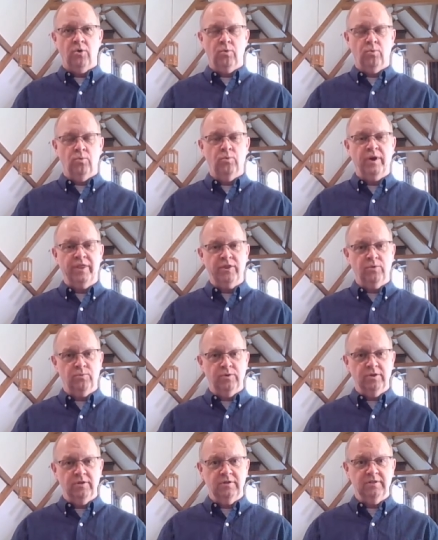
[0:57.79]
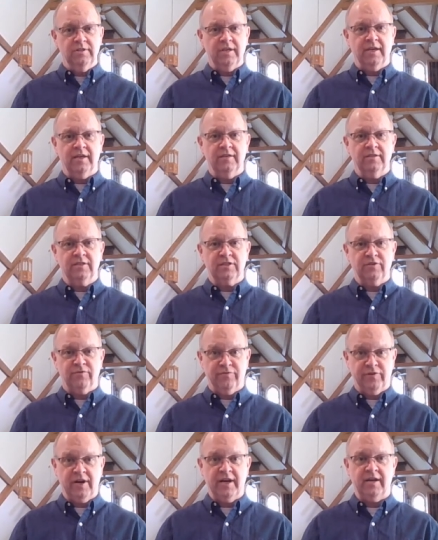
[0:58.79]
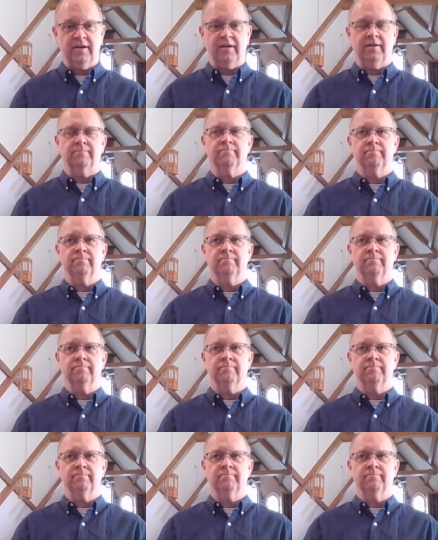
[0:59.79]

When the world is frightening,